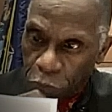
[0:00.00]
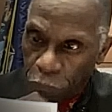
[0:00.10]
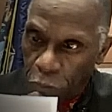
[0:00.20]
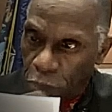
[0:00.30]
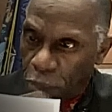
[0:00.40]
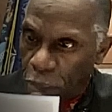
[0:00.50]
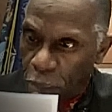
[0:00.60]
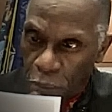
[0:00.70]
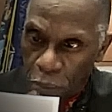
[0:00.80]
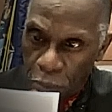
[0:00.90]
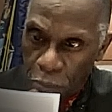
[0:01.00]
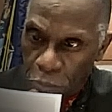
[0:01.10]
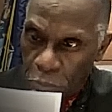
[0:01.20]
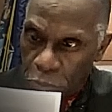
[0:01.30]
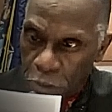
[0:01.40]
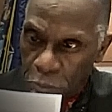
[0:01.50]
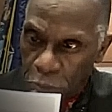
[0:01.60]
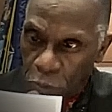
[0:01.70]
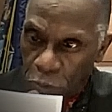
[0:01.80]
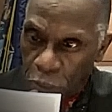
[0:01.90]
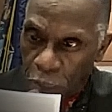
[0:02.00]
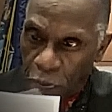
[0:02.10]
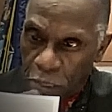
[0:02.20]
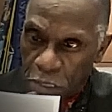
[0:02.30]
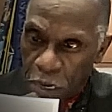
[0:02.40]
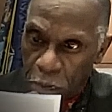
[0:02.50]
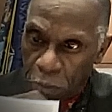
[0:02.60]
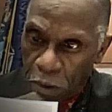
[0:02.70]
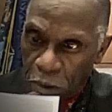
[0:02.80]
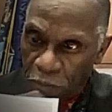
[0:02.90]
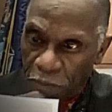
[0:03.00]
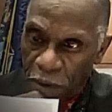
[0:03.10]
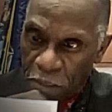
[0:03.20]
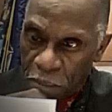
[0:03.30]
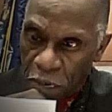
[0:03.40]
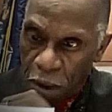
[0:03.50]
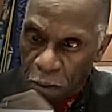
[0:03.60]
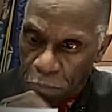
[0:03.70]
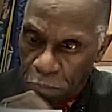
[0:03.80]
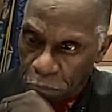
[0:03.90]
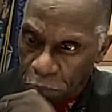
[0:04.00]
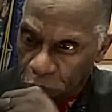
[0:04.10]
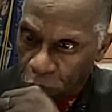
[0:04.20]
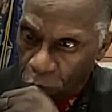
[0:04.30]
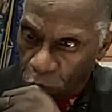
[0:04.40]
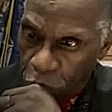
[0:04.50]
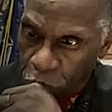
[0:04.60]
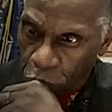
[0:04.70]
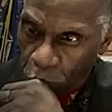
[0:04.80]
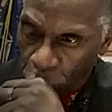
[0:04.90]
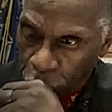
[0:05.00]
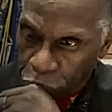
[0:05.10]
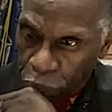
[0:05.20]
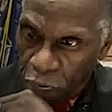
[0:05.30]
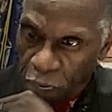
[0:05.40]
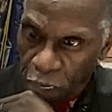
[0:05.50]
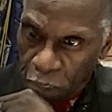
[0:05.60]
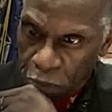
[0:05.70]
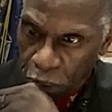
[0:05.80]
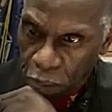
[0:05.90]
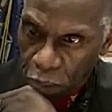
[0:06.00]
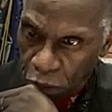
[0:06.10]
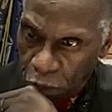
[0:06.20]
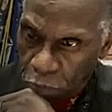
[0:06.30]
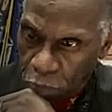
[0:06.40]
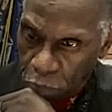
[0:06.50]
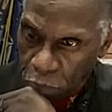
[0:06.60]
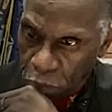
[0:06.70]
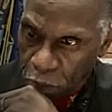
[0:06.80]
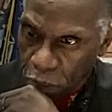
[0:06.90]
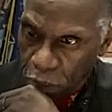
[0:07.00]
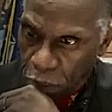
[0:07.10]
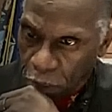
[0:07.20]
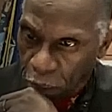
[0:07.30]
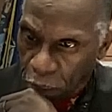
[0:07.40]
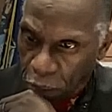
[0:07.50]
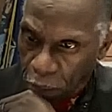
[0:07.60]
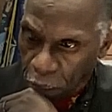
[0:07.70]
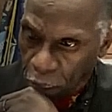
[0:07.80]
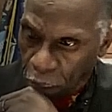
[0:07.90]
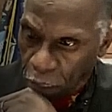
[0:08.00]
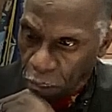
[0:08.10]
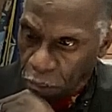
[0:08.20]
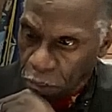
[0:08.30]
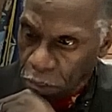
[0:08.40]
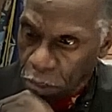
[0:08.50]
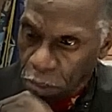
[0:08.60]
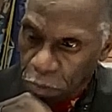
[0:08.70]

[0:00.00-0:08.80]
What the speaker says: from somebody with the last name of Aslam, ASLAM, indicating that